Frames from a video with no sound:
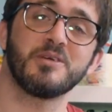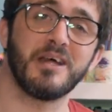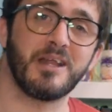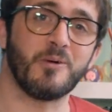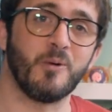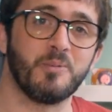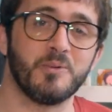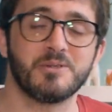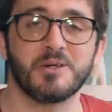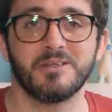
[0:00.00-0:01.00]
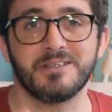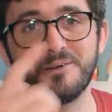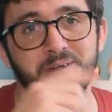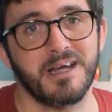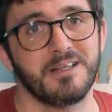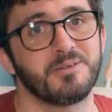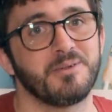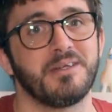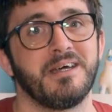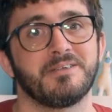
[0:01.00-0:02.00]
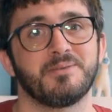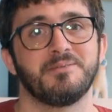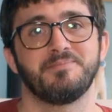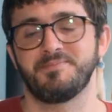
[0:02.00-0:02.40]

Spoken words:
and I hope you enjoyed, and I will catch you on the next one.